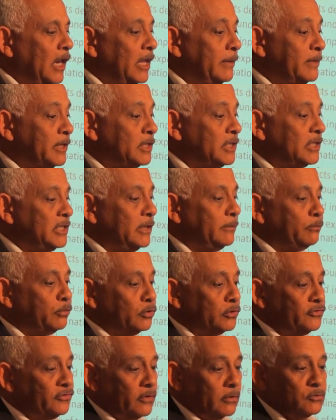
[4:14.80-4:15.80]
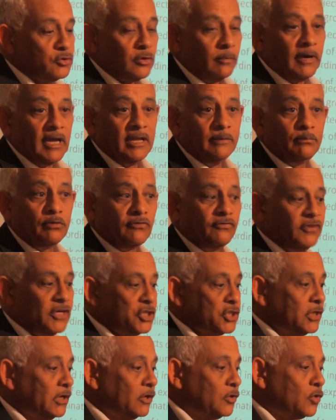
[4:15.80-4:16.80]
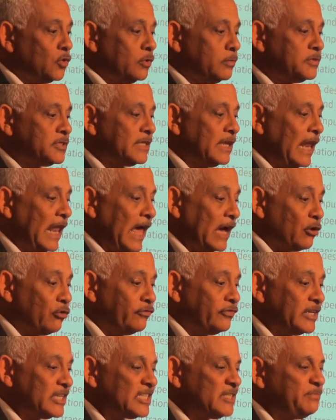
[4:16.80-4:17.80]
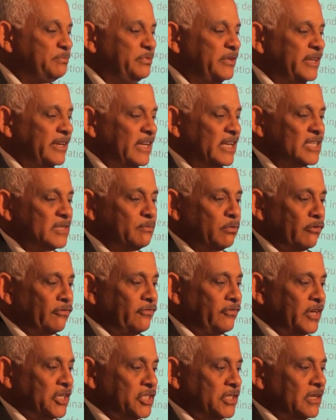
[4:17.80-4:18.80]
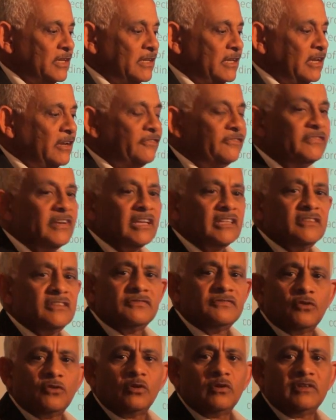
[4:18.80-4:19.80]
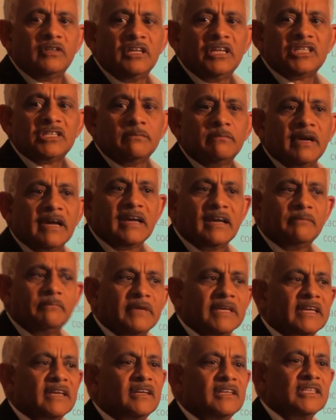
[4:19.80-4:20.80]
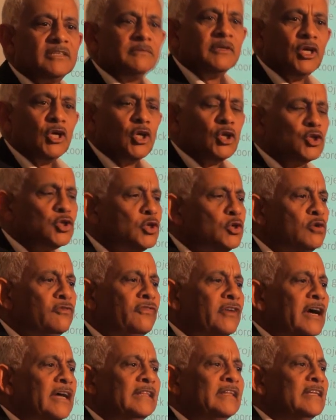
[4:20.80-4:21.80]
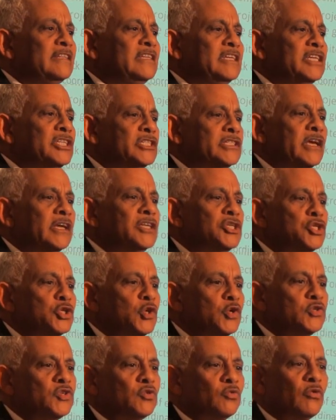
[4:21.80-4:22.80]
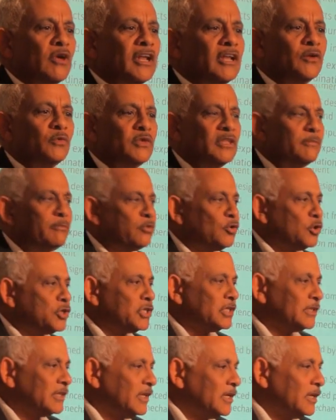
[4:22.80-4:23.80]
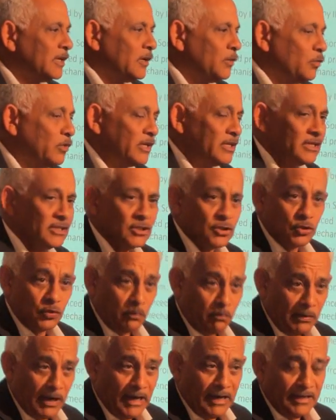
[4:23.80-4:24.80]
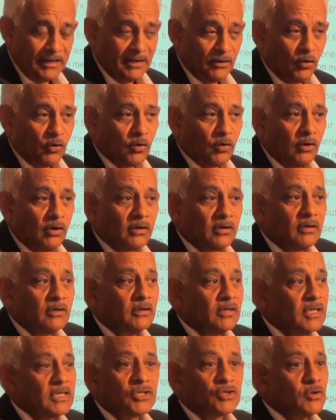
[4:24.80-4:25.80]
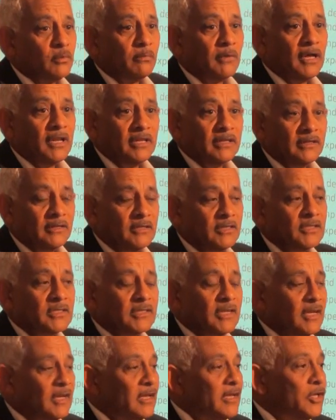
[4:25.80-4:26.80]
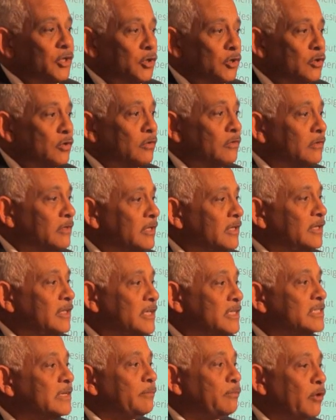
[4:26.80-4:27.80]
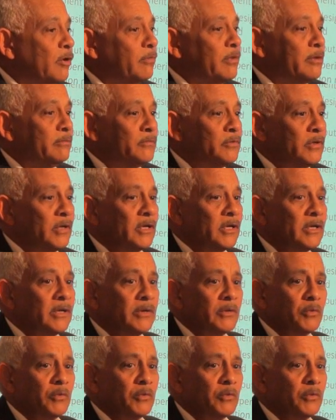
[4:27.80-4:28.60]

Limited input from Somali professional groups, lack of experienced professional and effective coordination mechanism. So you will find that each NGO is running with a project, whether it's Somali or non-Somali. You know, there's a problem.